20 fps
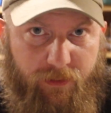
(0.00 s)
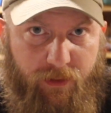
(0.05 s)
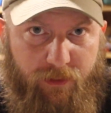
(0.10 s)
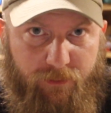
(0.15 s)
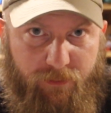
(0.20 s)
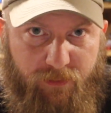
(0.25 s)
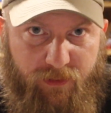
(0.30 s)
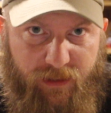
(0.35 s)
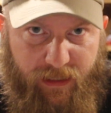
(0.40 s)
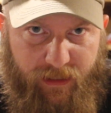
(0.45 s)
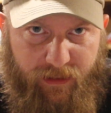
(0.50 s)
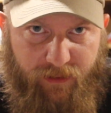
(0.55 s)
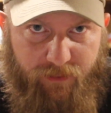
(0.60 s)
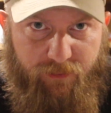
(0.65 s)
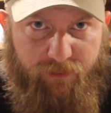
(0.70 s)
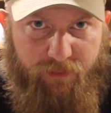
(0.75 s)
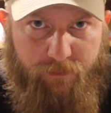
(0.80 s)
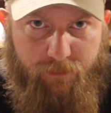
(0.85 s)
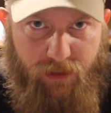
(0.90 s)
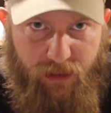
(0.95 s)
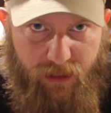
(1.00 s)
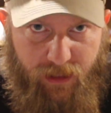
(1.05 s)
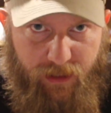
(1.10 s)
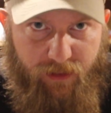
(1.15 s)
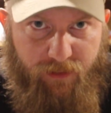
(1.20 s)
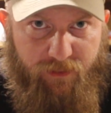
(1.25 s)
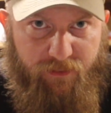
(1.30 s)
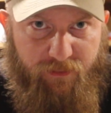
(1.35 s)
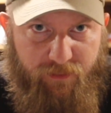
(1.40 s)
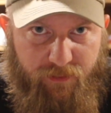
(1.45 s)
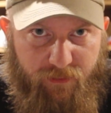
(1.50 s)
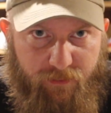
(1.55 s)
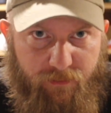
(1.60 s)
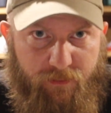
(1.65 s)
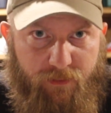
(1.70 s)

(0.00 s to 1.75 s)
those tanks and planes.